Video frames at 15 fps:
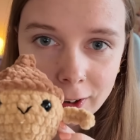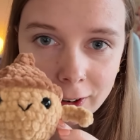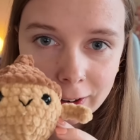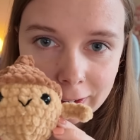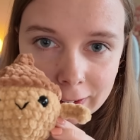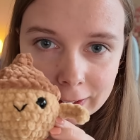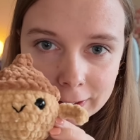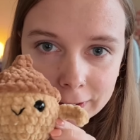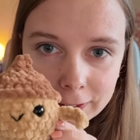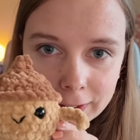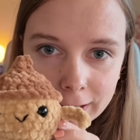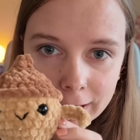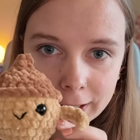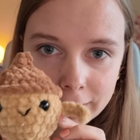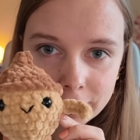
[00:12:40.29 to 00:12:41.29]
our little
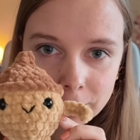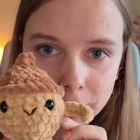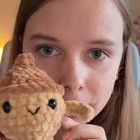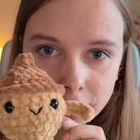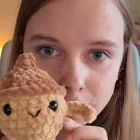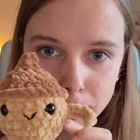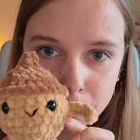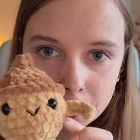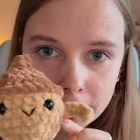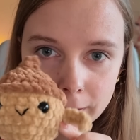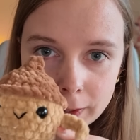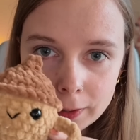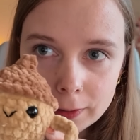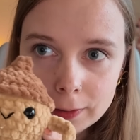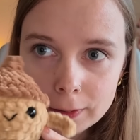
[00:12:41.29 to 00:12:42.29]
acorn
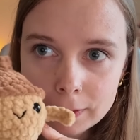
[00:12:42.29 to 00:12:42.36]
buddy.